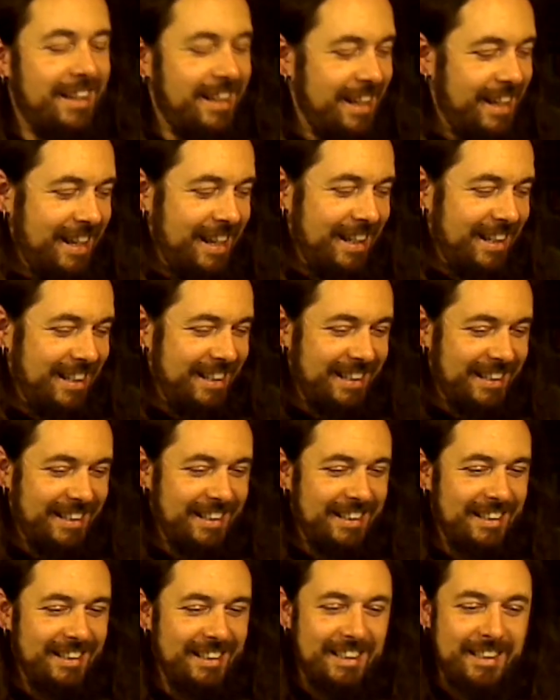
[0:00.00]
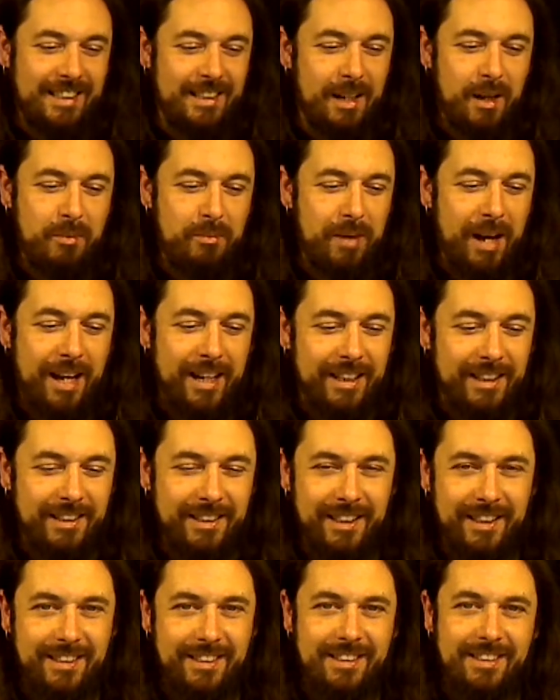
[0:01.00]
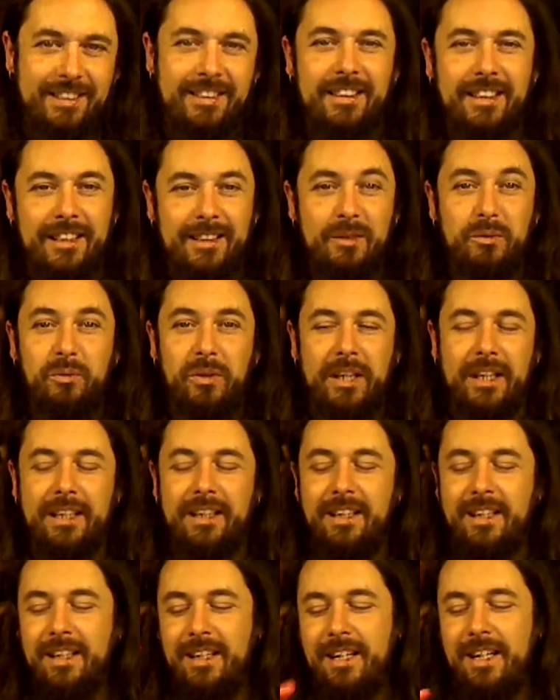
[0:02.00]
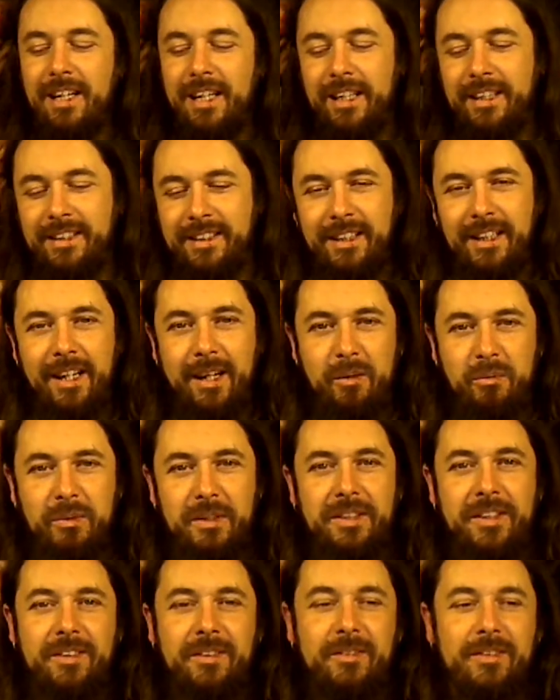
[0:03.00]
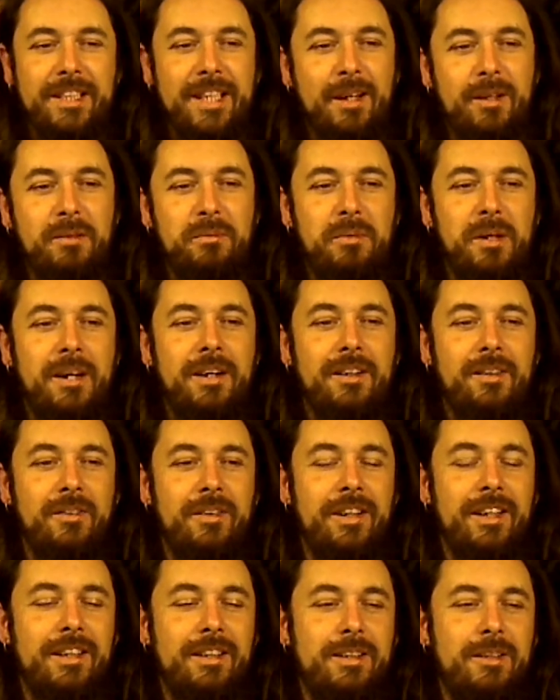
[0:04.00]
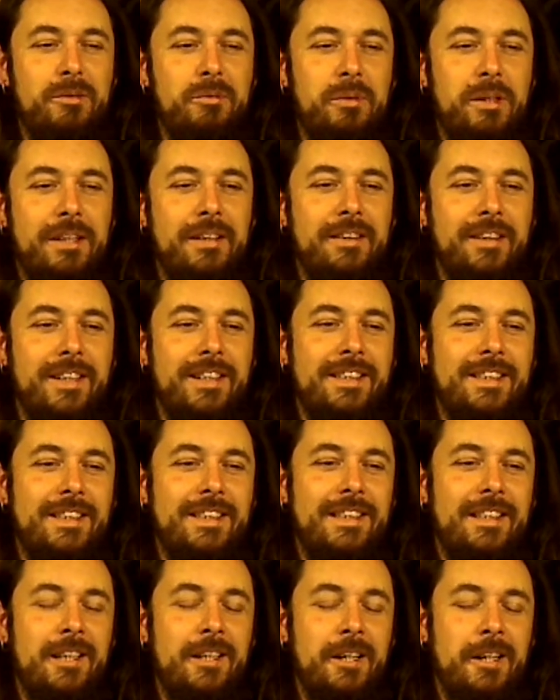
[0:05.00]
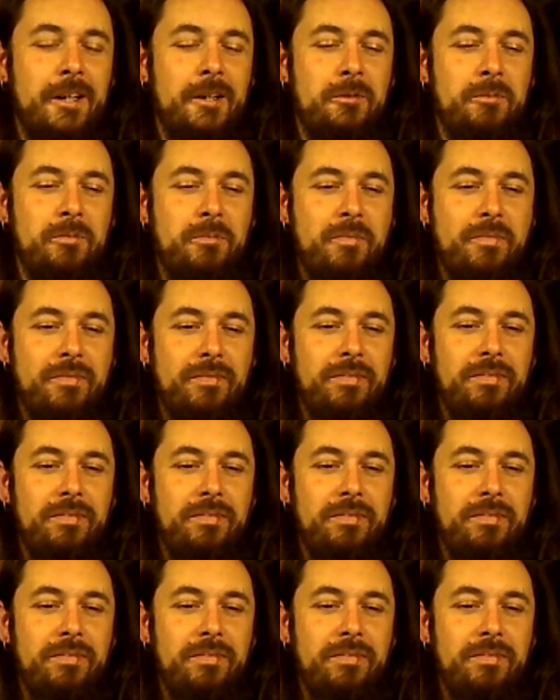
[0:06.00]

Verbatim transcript: that's not mine. That's that's funny. It's an episode of South Park where Peter gets a um,